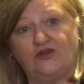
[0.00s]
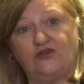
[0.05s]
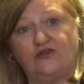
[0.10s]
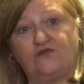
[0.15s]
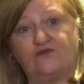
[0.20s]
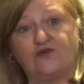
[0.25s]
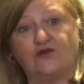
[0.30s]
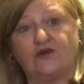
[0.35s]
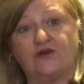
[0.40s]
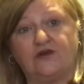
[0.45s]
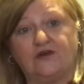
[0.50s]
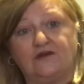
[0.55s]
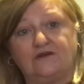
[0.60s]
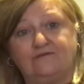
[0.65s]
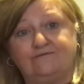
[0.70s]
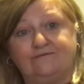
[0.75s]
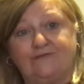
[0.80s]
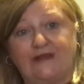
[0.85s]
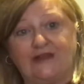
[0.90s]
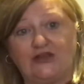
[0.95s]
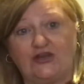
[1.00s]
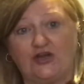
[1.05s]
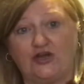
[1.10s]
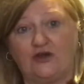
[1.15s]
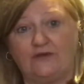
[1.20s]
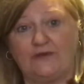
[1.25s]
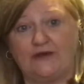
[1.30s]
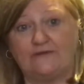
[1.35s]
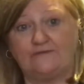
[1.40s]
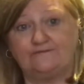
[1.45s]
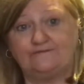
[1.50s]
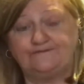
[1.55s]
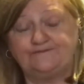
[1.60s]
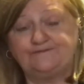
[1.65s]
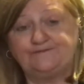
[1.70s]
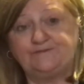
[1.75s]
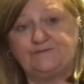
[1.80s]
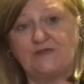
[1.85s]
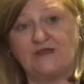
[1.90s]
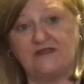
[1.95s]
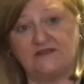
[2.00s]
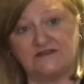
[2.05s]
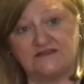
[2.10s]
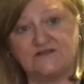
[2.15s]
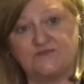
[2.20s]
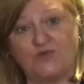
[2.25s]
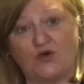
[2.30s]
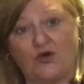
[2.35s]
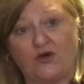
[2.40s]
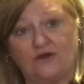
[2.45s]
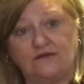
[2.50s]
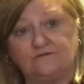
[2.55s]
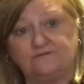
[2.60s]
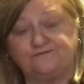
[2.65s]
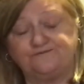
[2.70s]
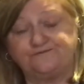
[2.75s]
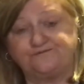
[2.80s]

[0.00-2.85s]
you've got a melanoma in the spine.